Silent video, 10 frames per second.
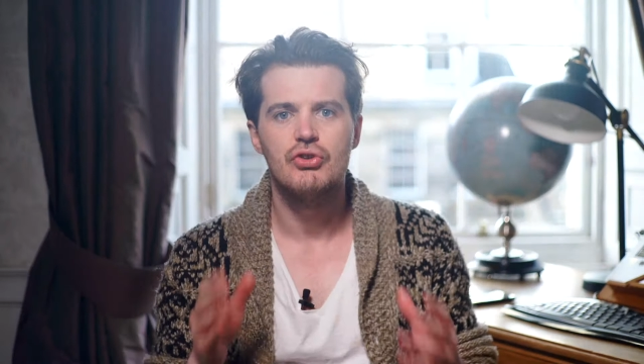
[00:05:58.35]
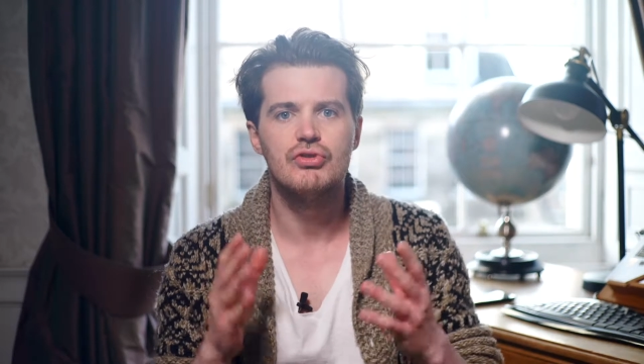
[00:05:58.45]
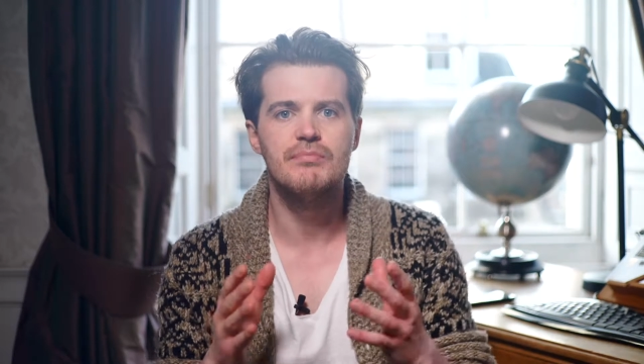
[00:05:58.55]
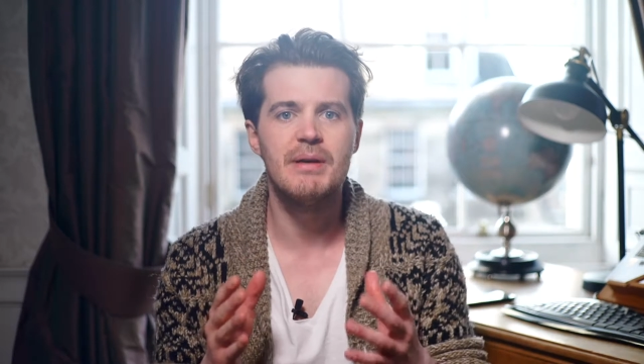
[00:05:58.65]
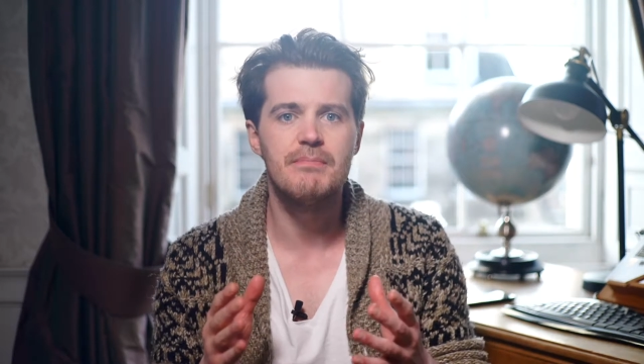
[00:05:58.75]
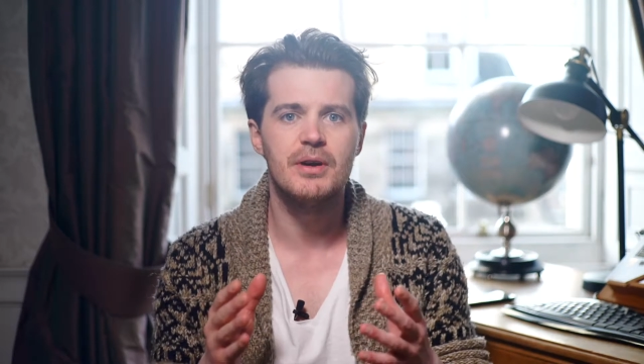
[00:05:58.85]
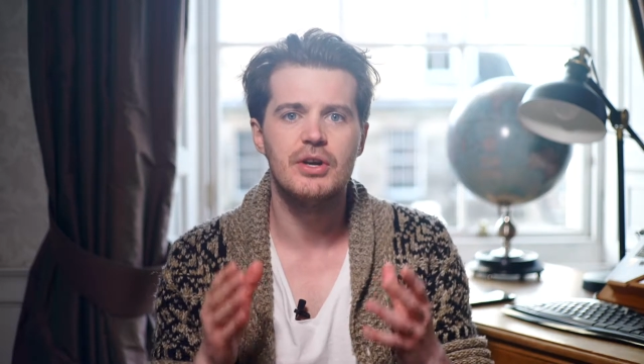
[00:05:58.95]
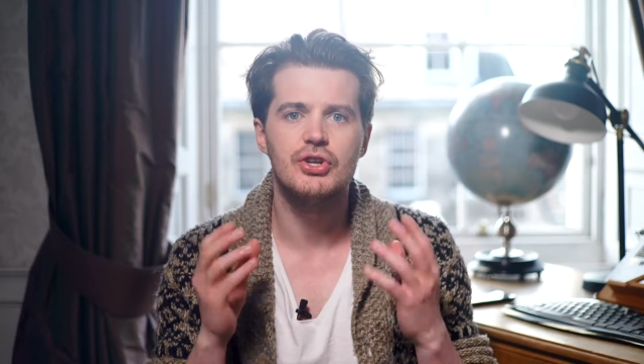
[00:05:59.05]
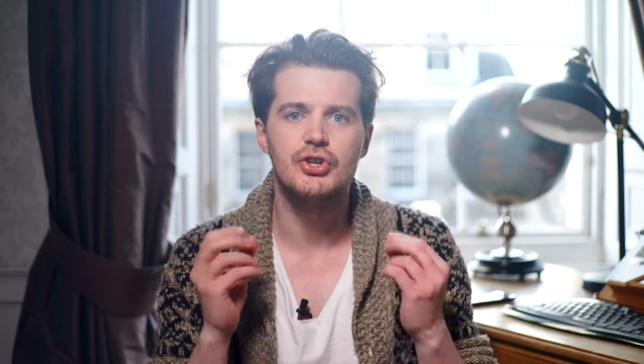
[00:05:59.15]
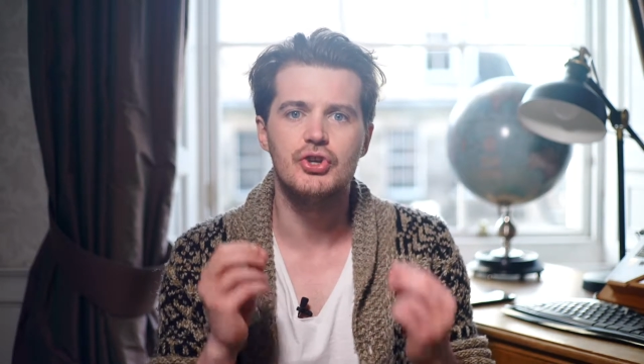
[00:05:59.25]
Remember,
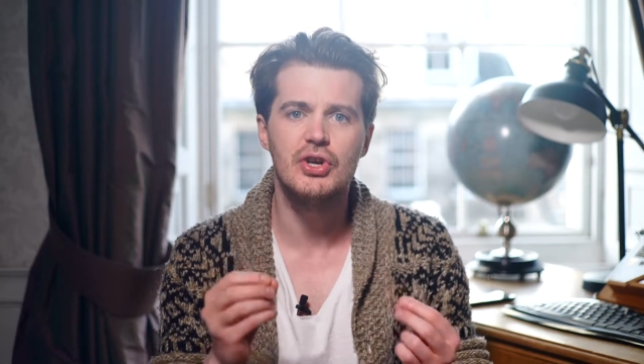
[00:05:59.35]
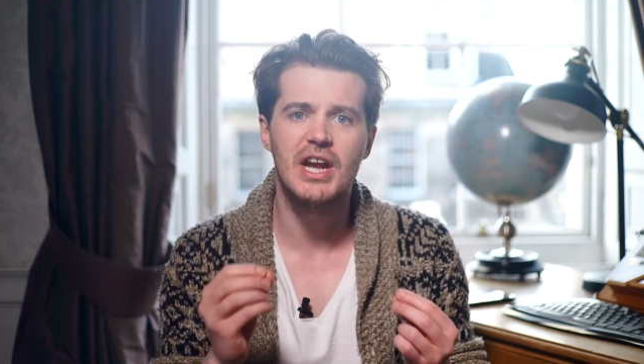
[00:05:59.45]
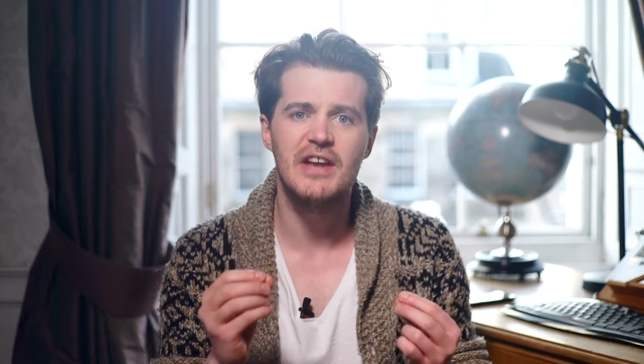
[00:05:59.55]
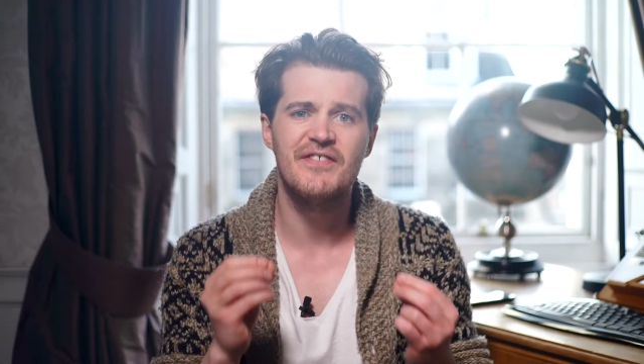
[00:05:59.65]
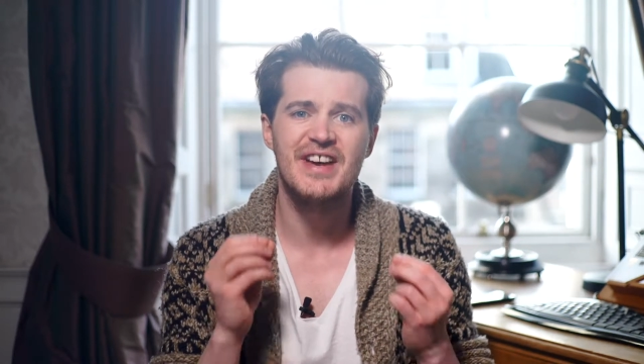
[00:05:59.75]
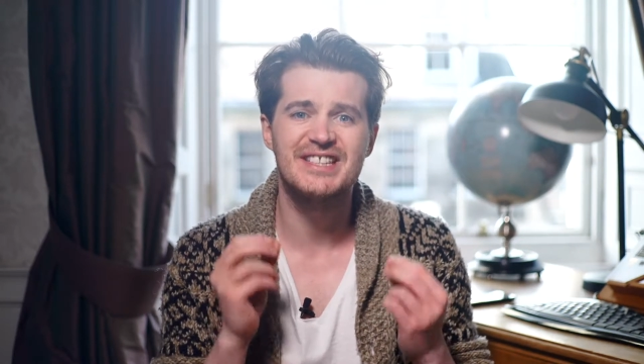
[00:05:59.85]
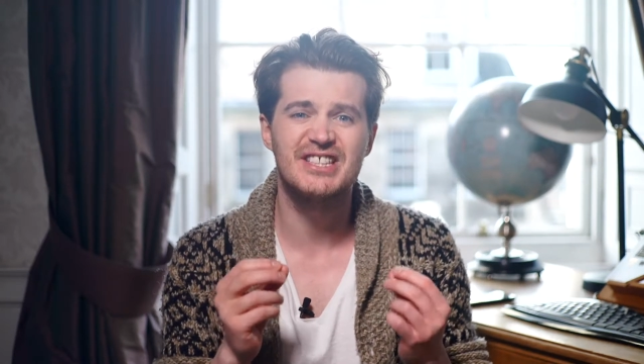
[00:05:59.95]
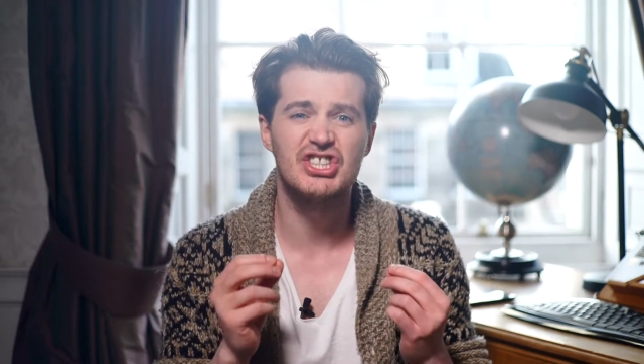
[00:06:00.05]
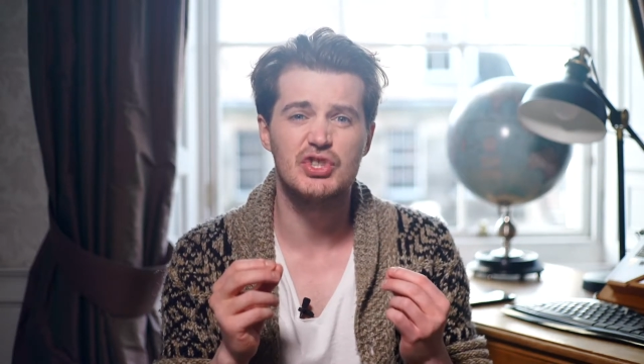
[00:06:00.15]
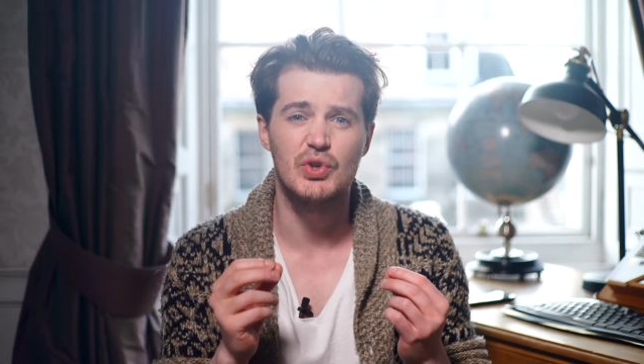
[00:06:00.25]
your life is a
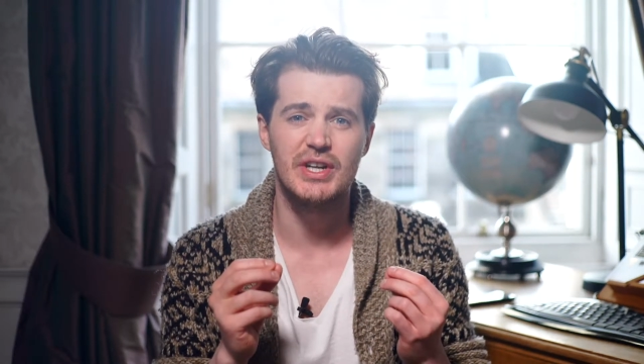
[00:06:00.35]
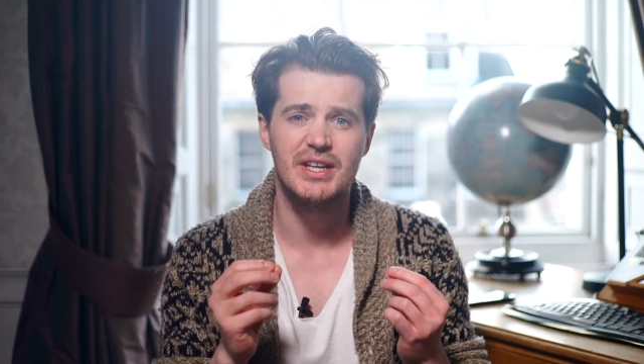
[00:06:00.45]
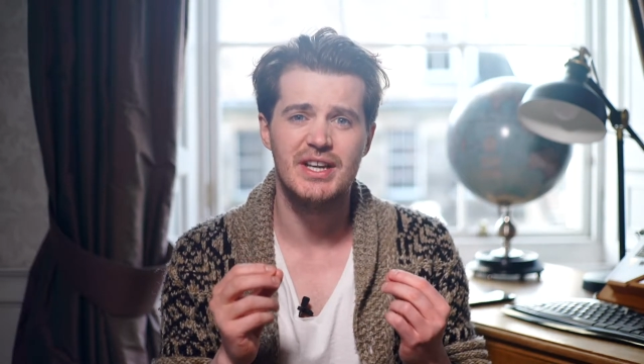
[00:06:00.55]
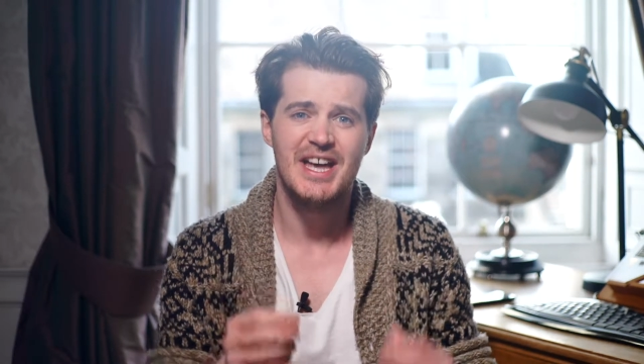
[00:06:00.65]
story.